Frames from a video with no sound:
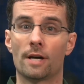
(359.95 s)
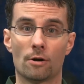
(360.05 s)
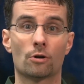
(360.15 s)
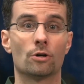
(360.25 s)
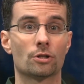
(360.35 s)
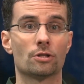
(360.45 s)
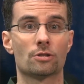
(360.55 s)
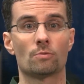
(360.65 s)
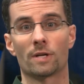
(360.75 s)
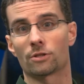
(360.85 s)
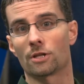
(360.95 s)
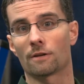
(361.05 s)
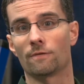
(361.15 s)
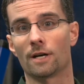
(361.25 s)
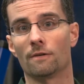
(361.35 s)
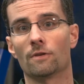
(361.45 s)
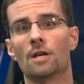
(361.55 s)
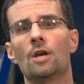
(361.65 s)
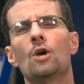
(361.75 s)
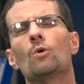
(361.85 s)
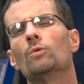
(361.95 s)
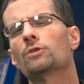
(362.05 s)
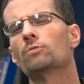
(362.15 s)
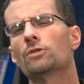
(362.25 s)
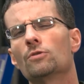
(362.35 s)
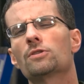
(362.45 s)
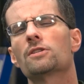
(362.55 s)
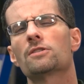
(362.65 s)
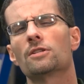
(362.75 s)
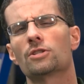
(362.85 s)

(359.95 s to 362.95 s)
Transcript: air cushion swing check valve, which reduces the